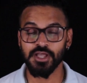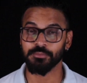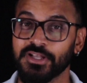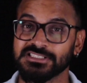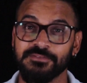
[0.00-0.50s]

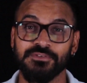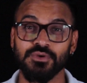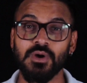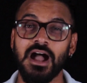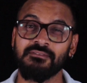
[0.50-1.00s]
Because if
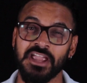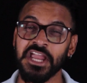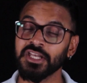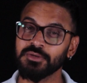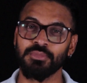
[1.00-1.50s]
you have
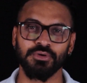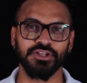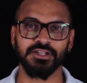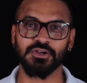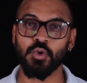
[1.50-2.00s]
any
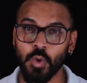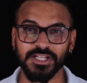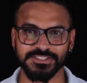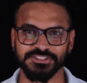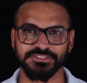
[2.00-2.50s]
burning
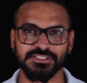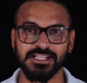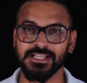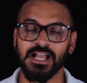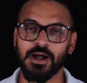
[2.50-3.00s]
questions
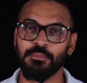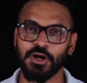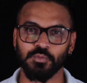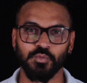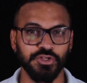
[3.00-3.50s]

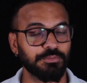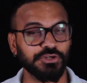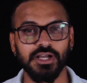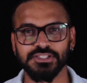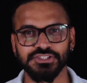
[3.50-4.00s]
about video
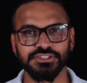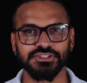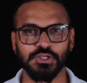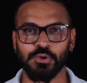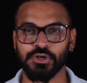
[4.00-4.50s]

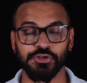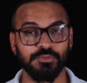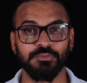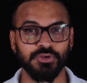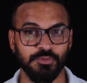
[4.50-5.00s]
productions or Adobe
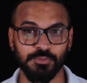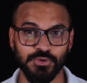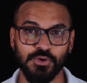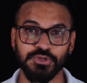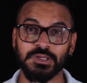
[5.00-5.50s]
Premiere
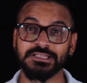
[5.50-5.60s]
Pro, you